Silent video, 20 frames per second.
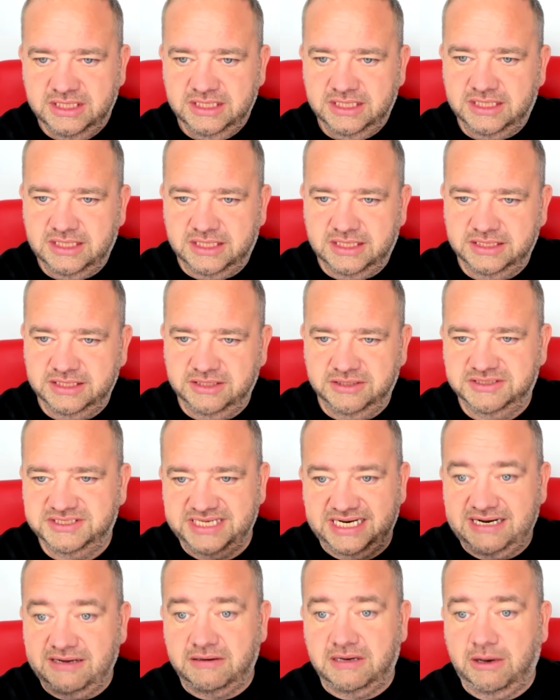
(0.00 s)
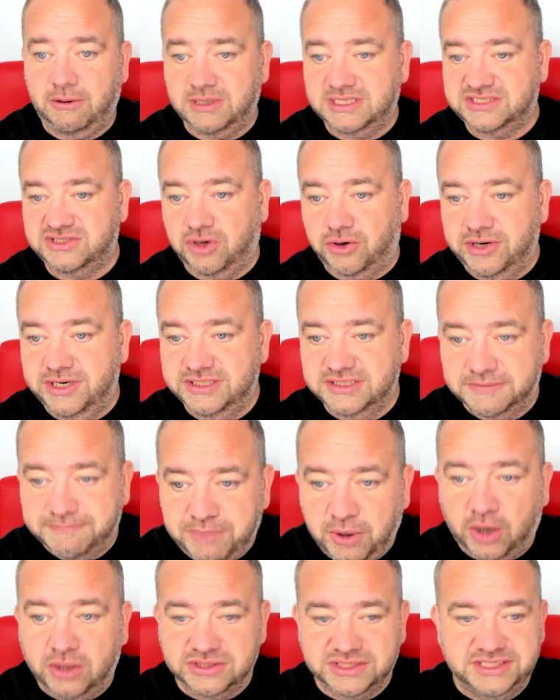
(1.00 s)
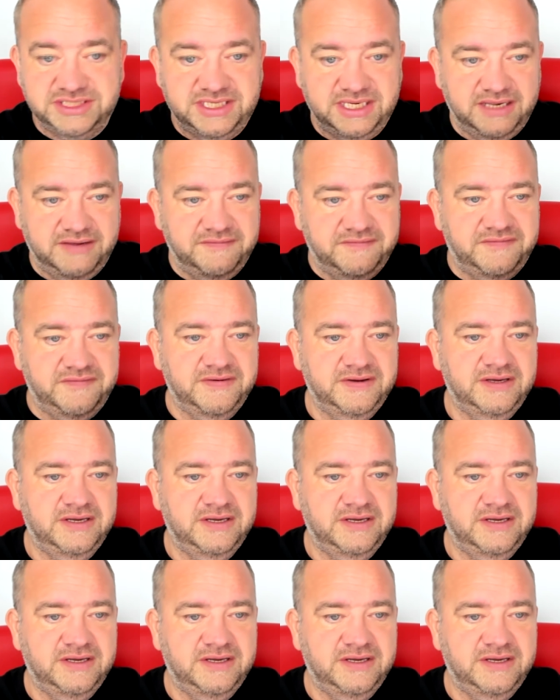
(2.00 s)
Uh, you know, saying how, how I saw it as a positive.